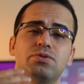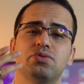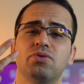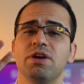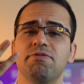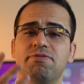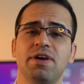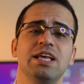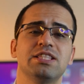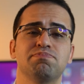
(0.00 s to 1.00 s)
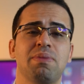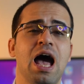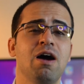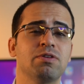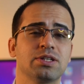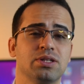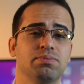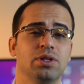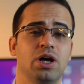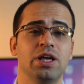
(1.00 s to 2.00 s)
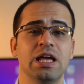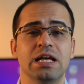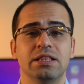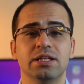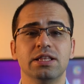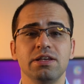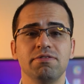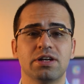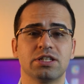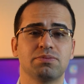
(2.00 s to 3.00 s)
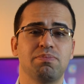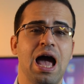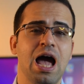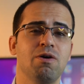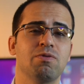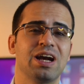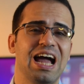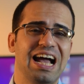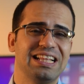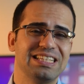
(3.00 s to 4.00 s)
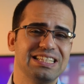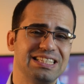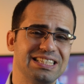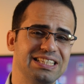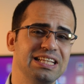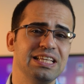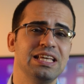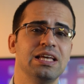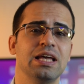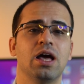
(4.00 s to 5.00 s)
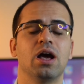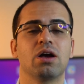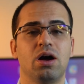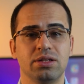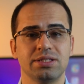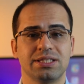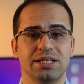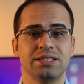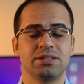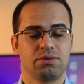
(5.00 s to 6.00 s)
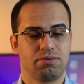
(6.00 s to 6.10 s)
three-phase power supply delivers power at a steady constant